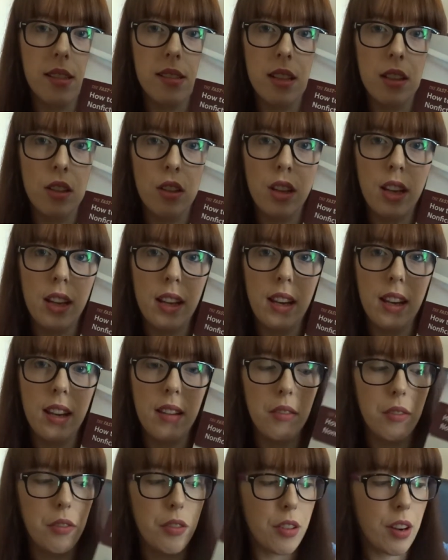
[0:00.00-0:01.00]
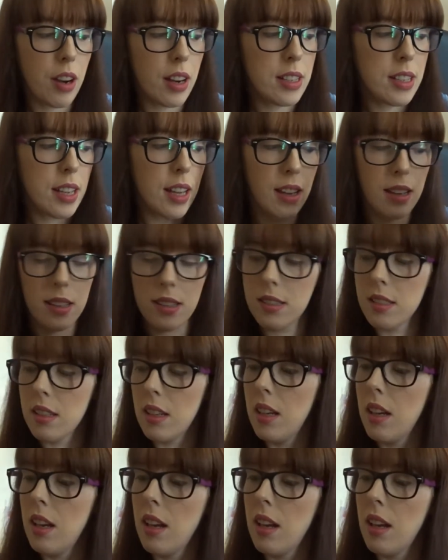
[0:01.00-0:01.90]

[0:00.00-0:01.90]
still look in it for ideas.